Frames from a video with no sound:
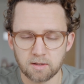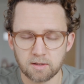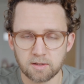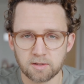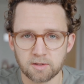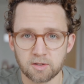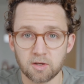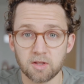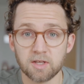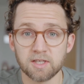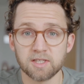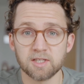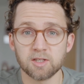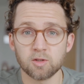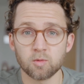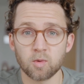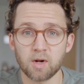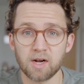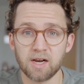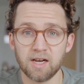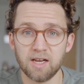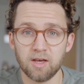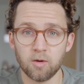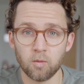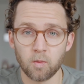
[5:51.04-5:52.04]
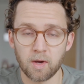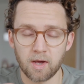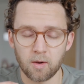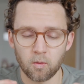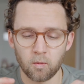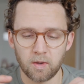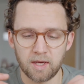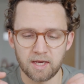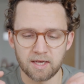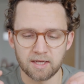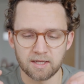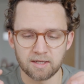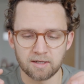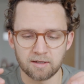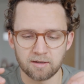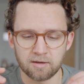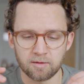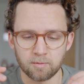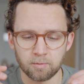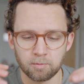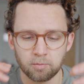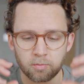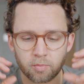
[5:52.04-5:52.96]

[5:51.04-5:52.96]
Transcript: So this is really where we can